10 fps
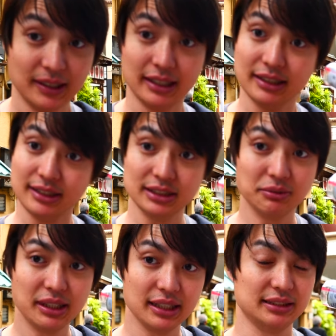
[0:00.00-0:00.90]
And this
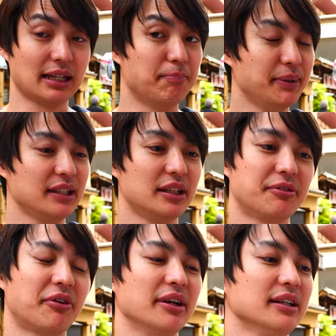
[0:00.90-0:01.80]
one is a bit
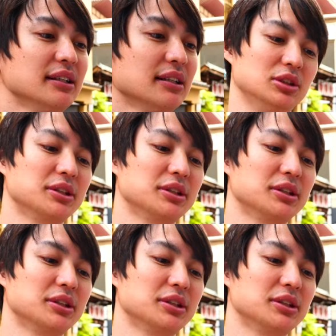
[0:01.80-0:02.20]
different.